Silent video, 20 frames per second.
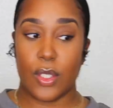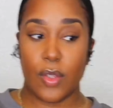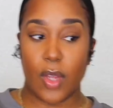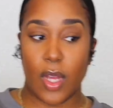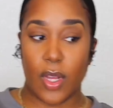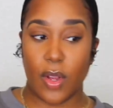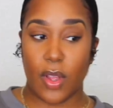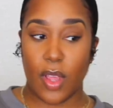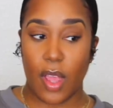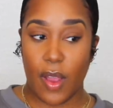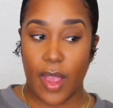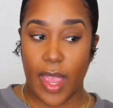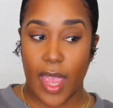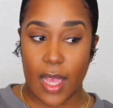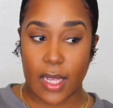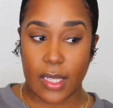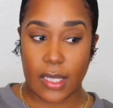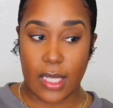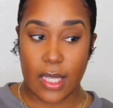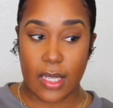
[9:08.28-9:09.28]
So I know y'all
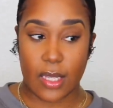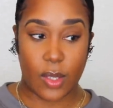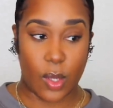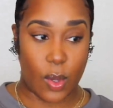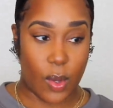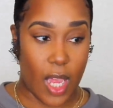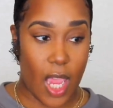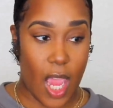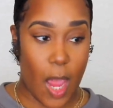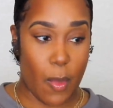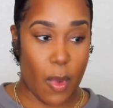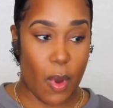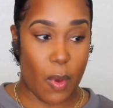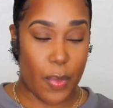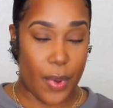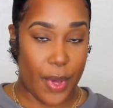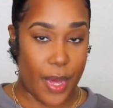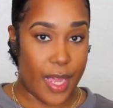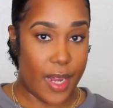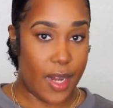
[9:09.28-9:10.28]
can't see this on camera,
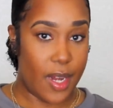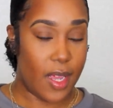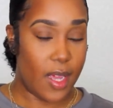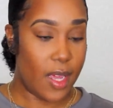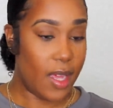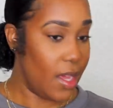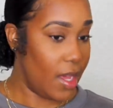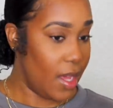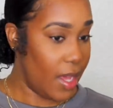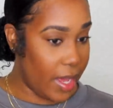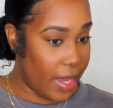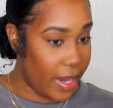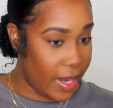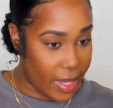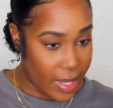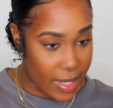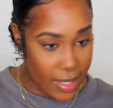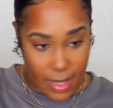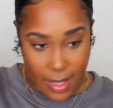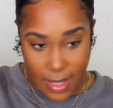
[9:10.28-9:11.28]
but it
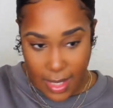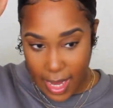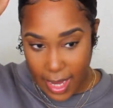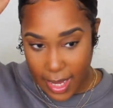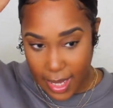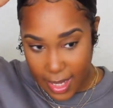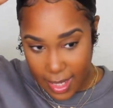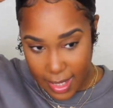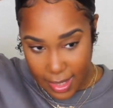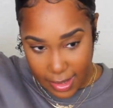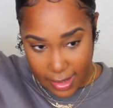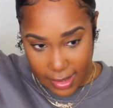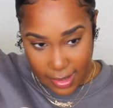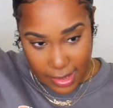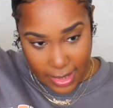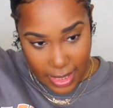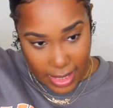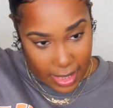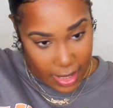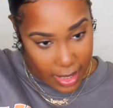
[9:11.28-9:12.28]
is like
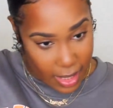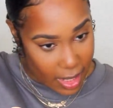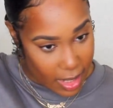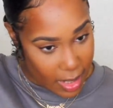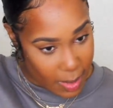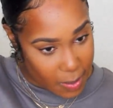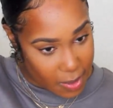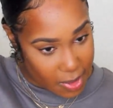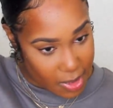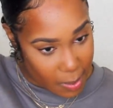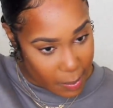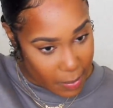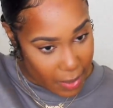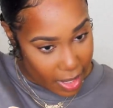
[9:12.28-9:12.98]
sticking up some